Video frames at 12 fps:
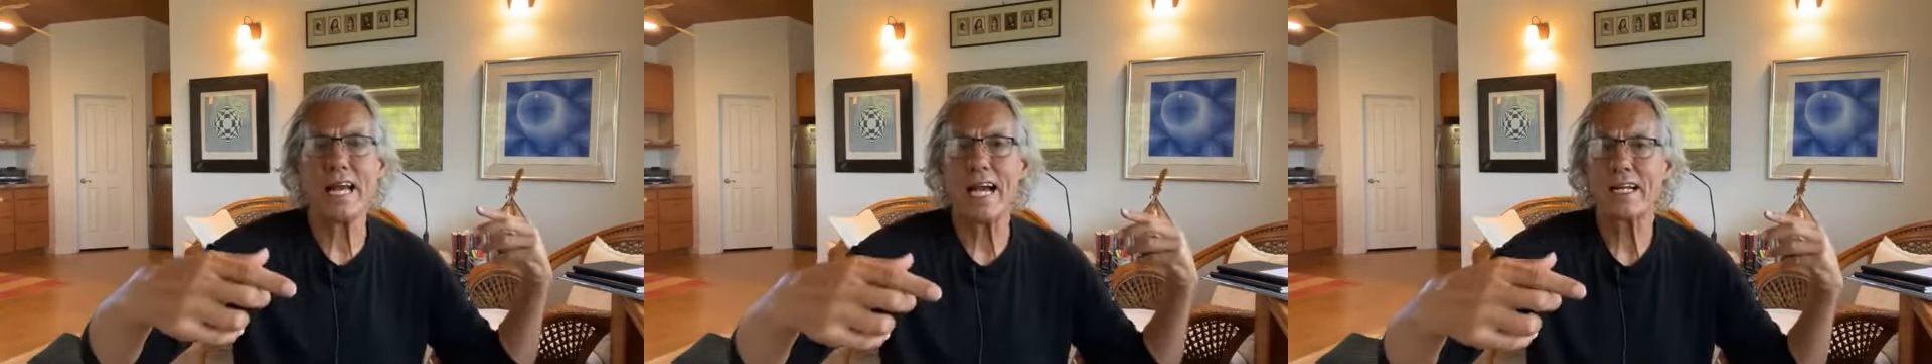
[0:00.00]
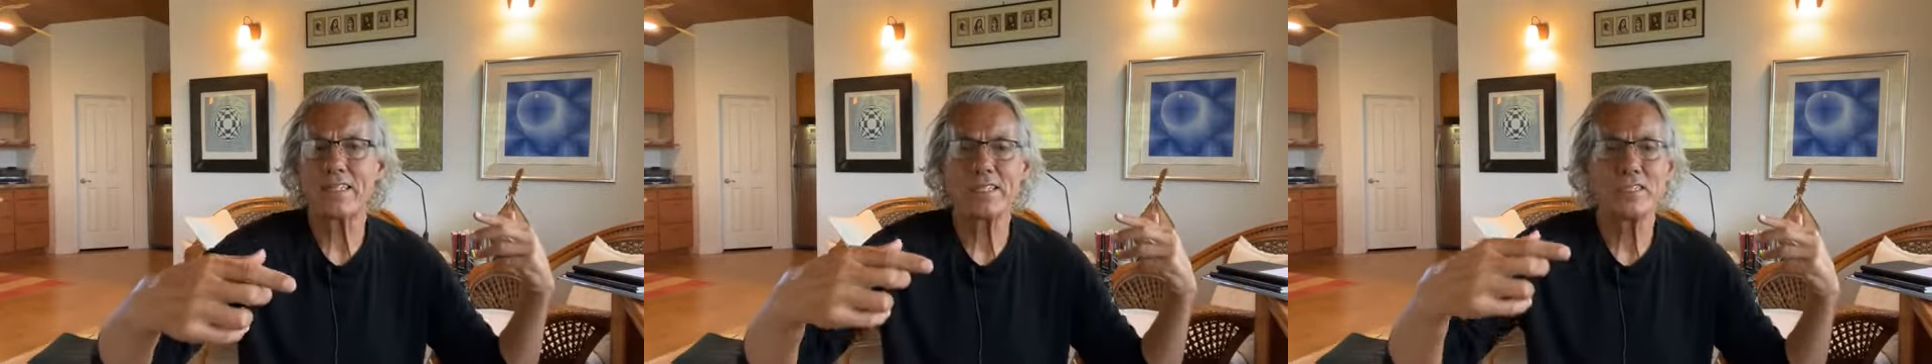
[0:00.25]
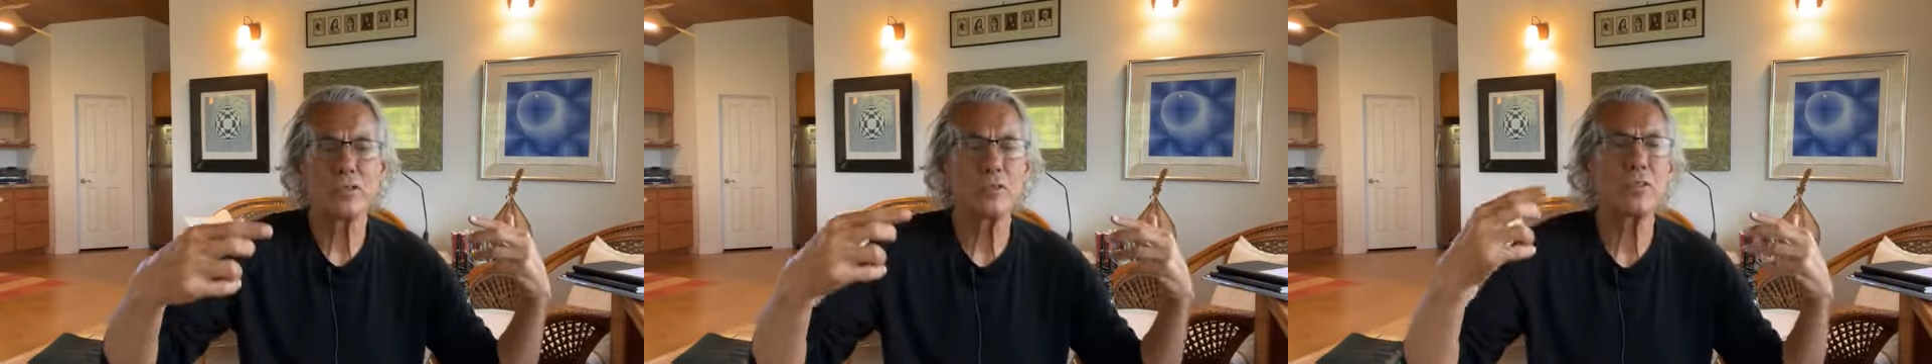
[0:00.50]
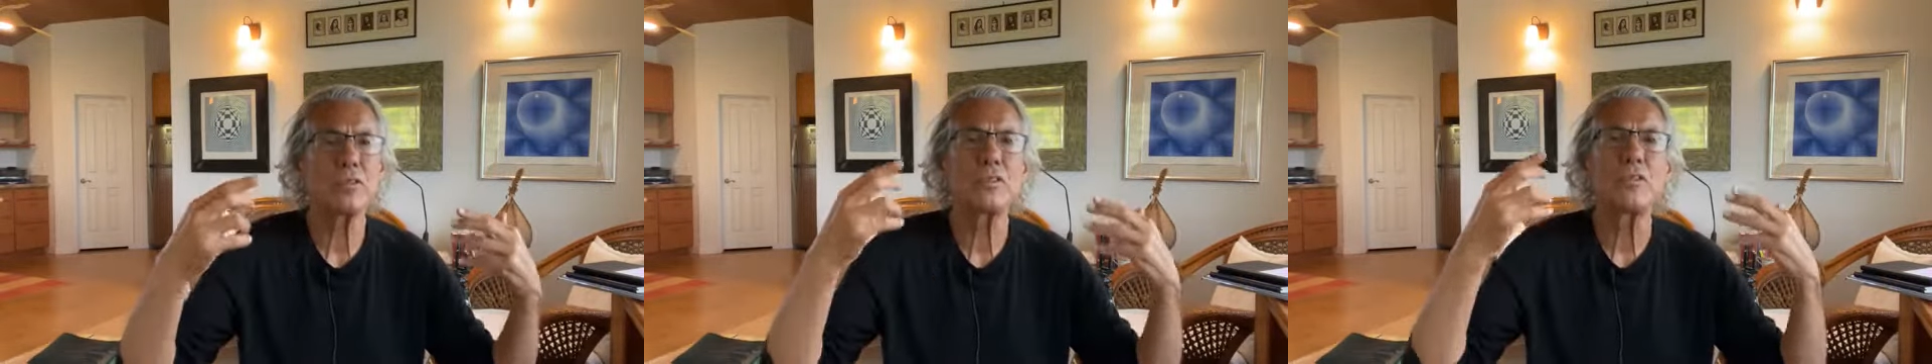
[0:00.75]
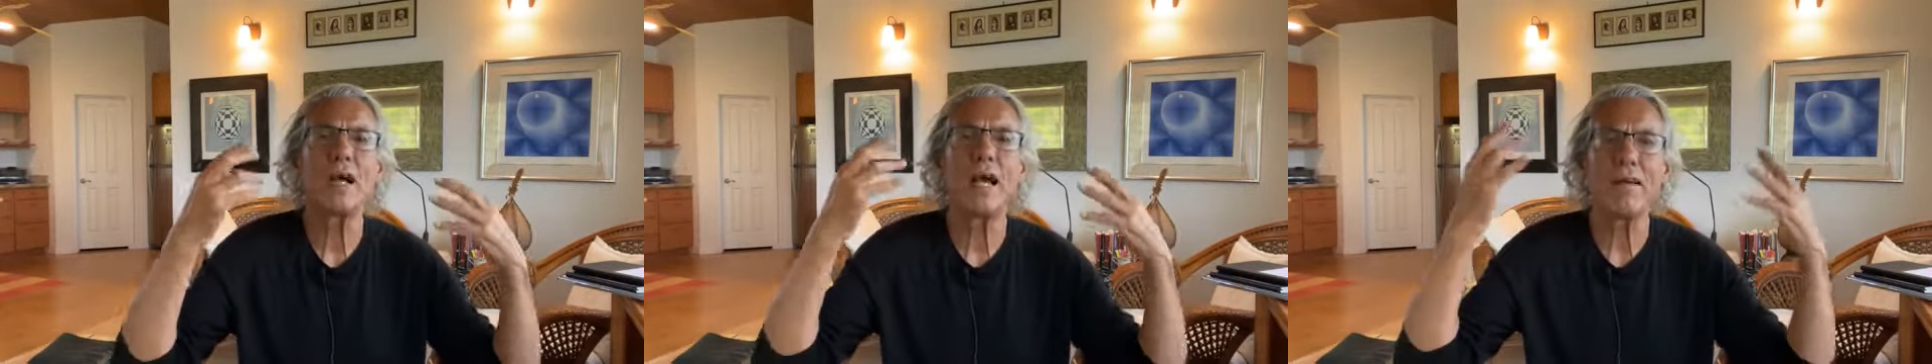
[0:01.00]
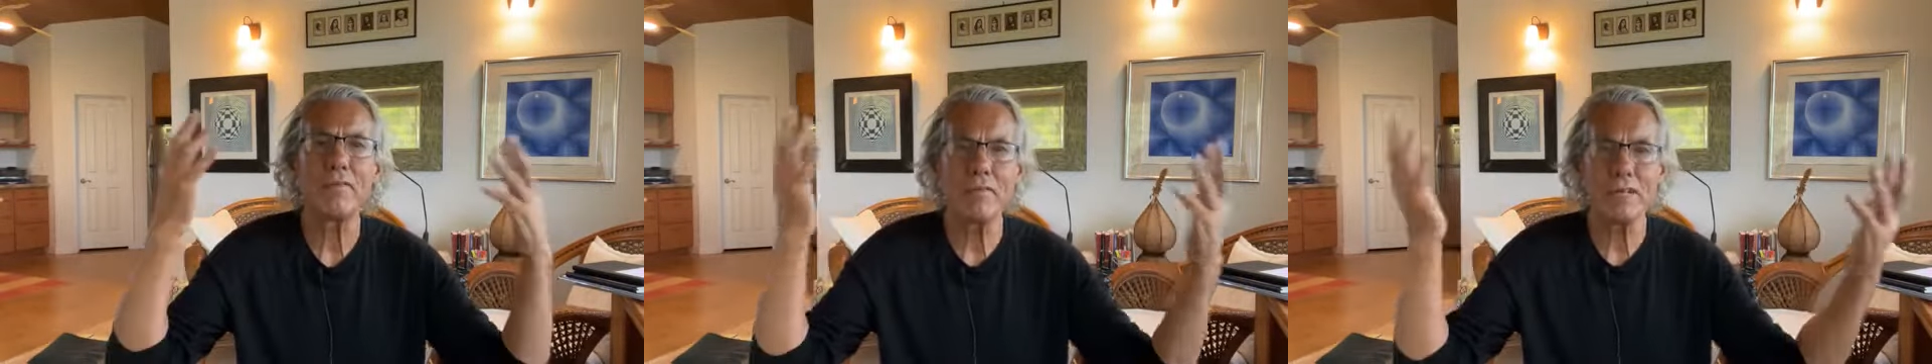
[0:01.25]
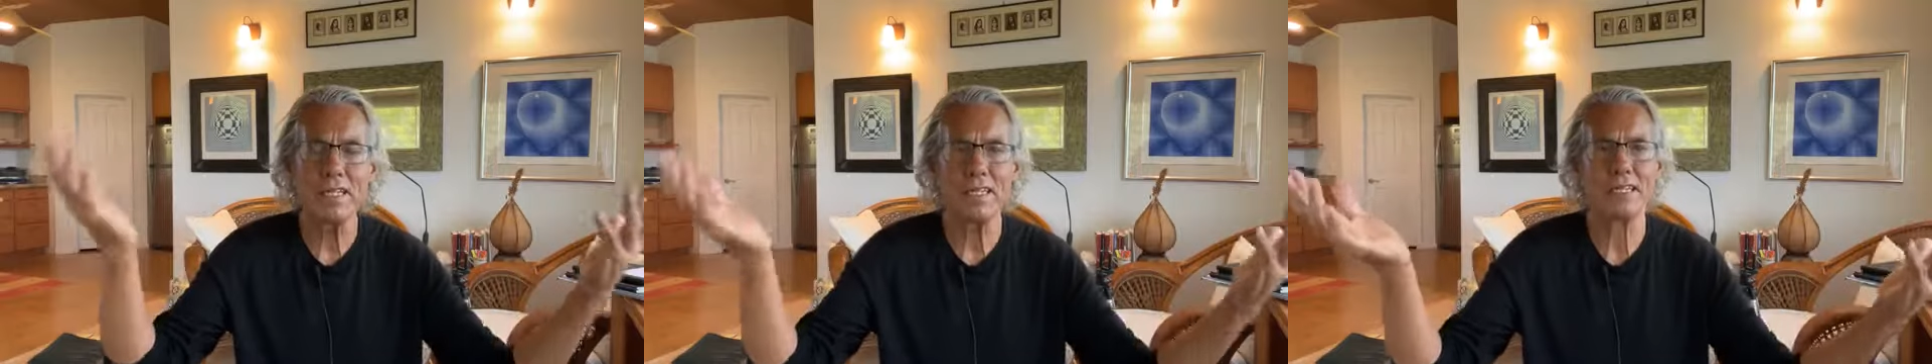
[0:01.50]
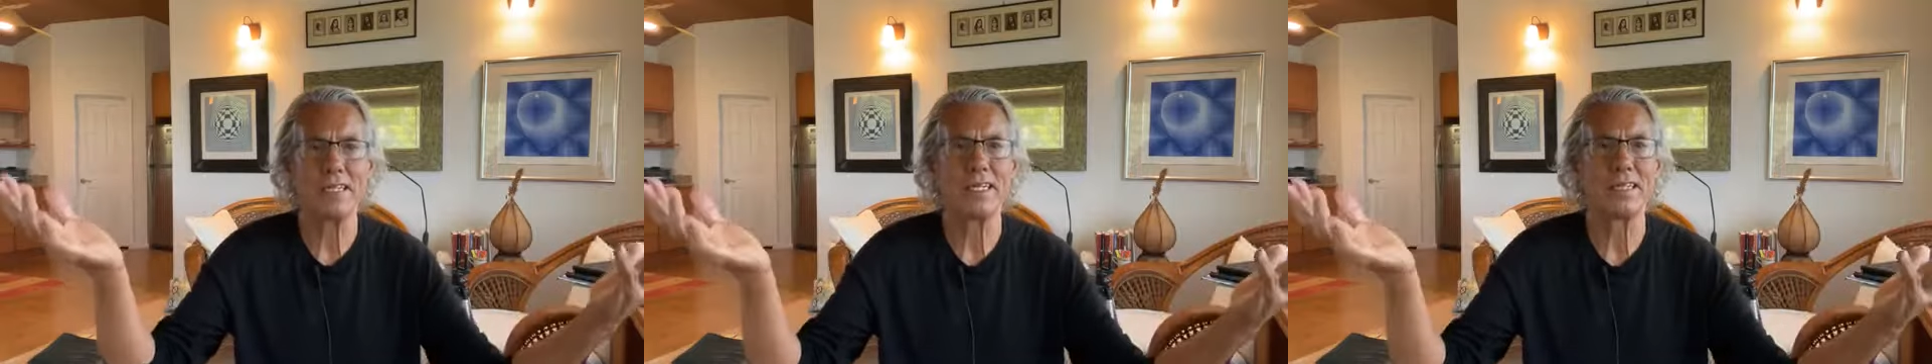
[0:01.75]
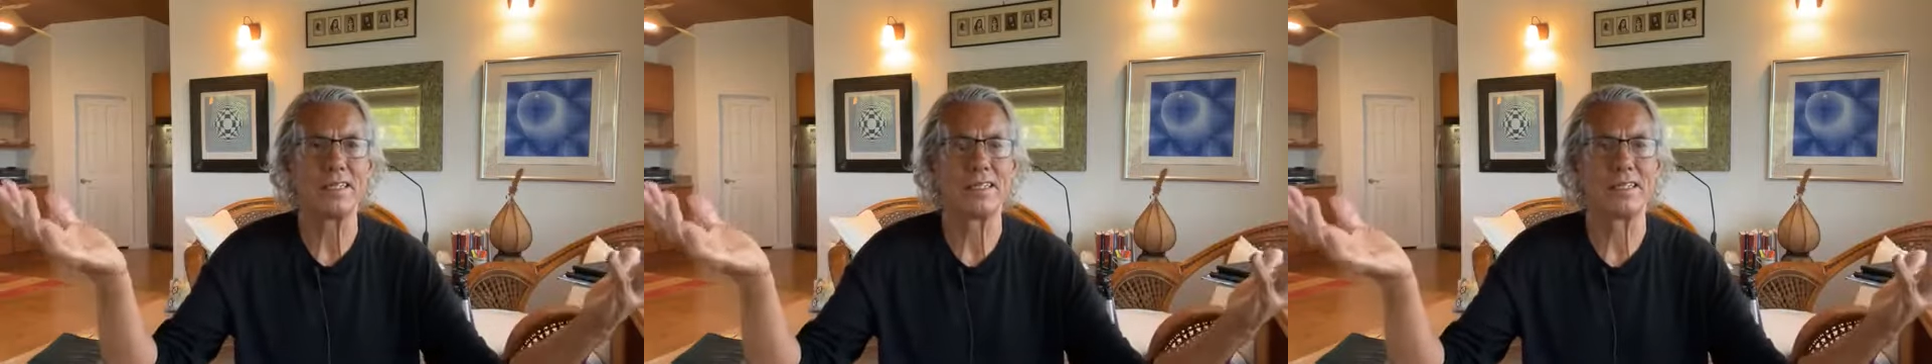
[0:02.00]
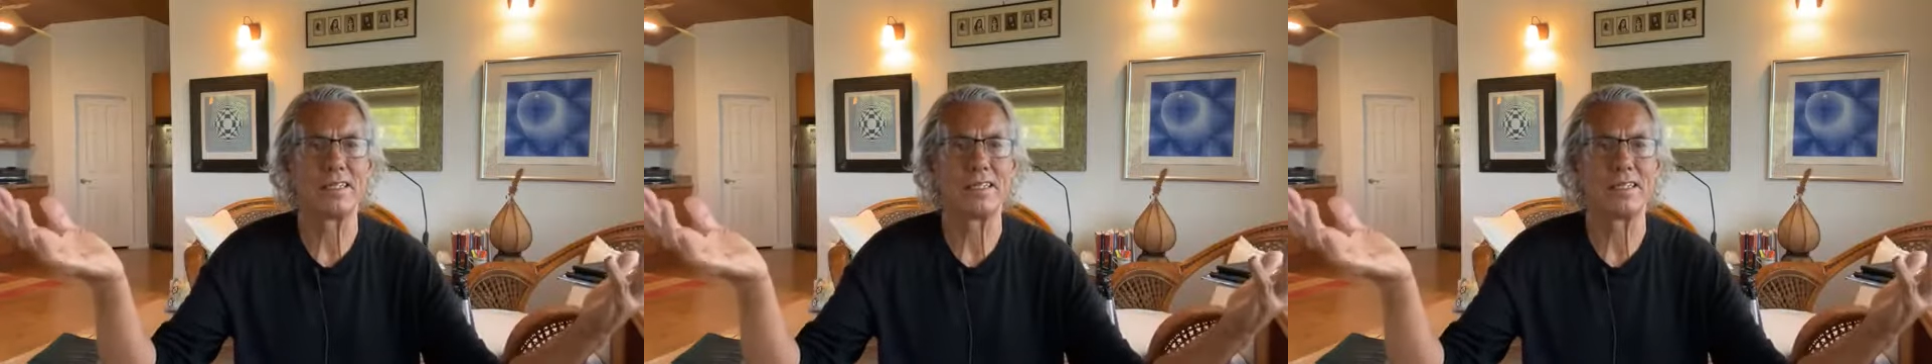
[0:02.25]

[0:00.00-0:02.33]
actors will do everything.